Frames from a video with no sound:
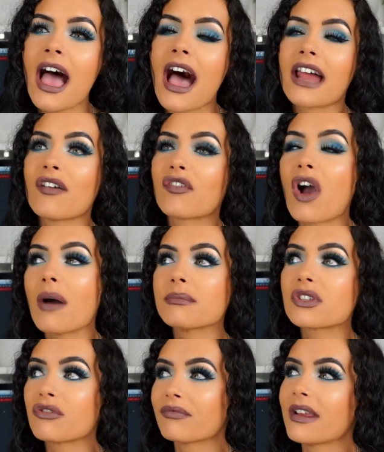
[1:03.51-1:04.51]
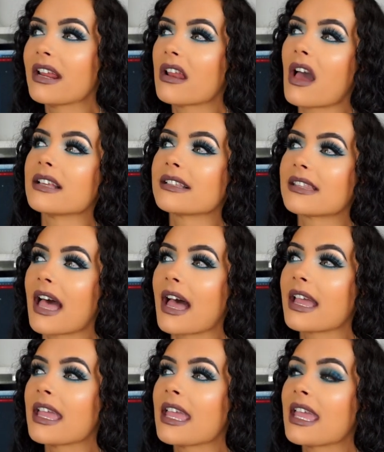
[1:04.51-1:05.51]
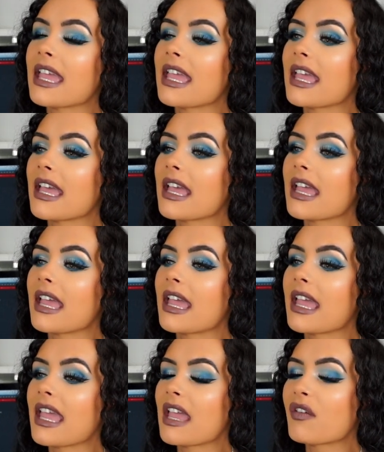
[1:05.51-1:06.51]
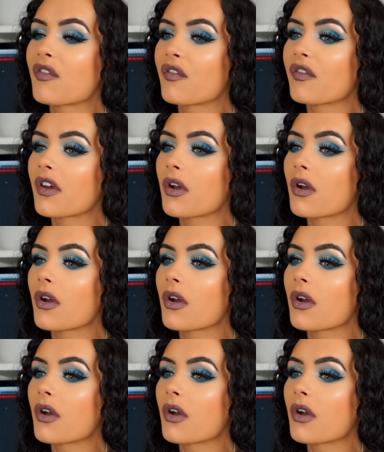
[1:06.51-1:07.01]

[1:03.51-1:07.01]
And I've come to realise that if